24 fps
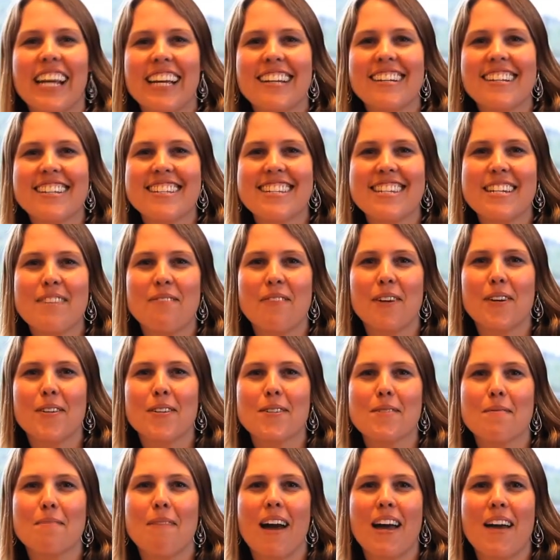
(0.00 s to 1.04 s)
in to
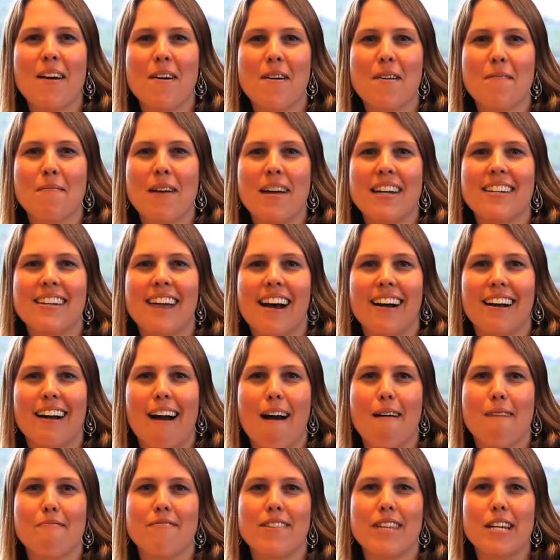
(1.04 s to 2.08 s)

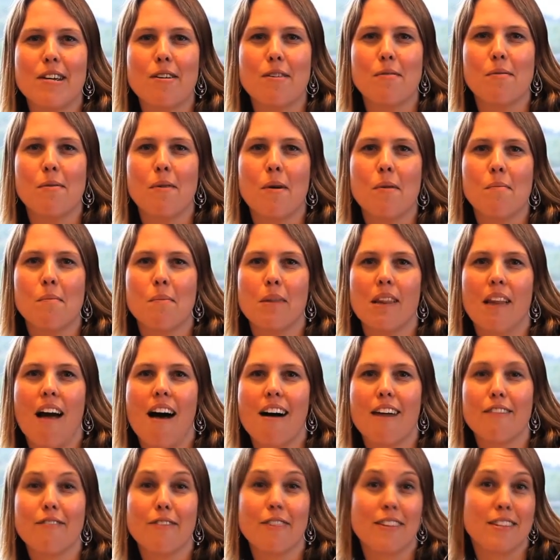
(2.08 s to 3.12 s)
steamboatsmyhome.com video
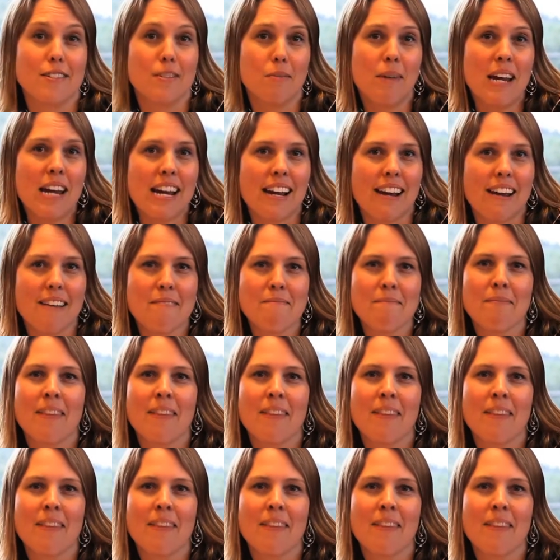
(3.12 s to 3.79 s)
blog for this week.